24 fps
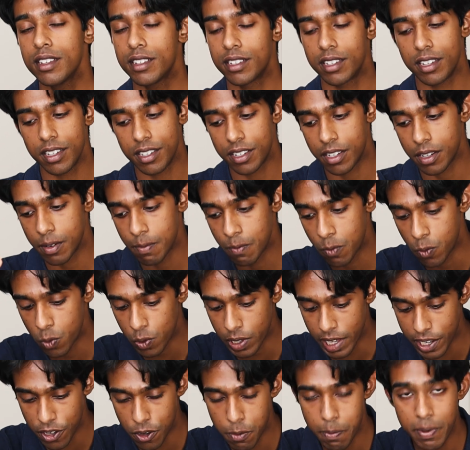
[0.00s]
this system
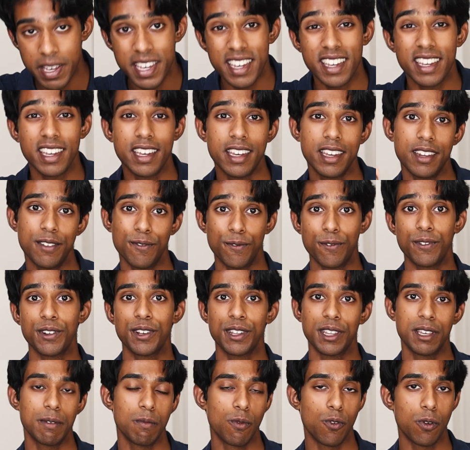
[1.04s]
will let you be
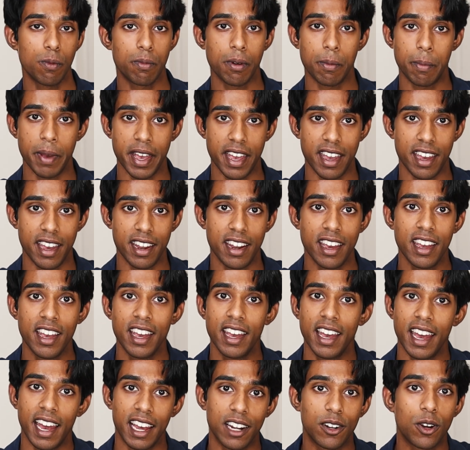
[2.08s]
infinitely more prepared
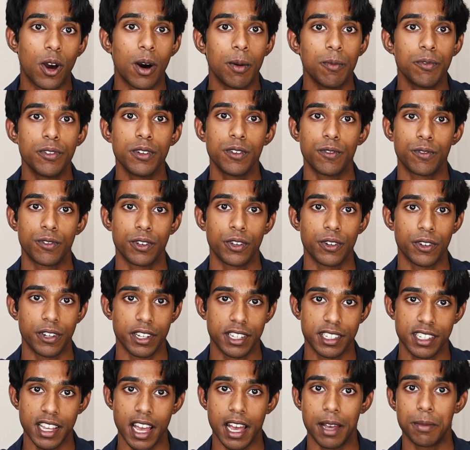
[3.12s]
and confident for your
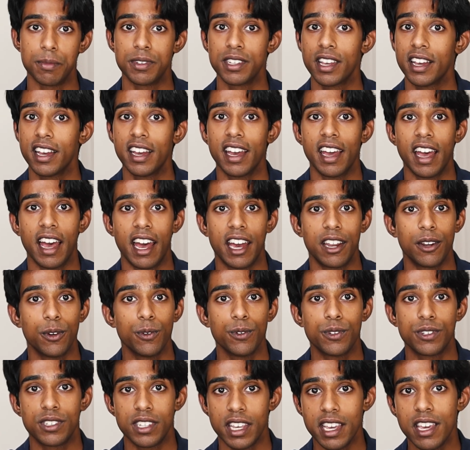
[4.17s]
exams, and you'll
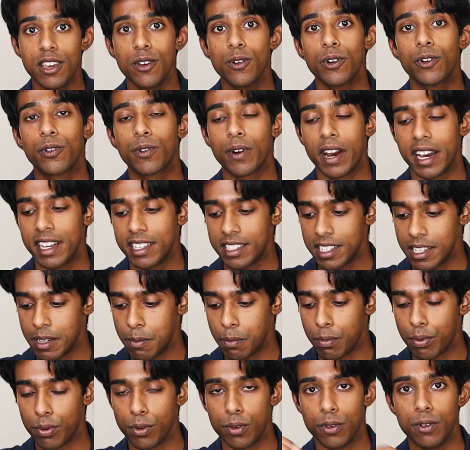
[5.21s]
see your grades
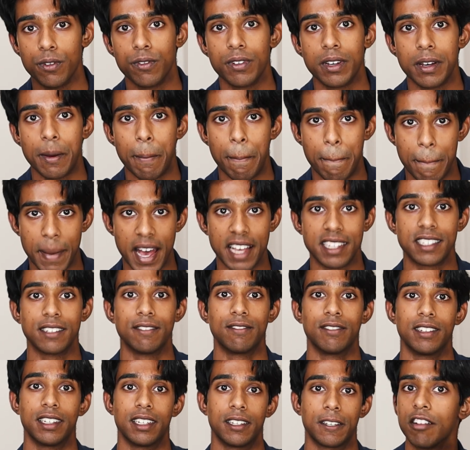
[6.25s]
improve massively.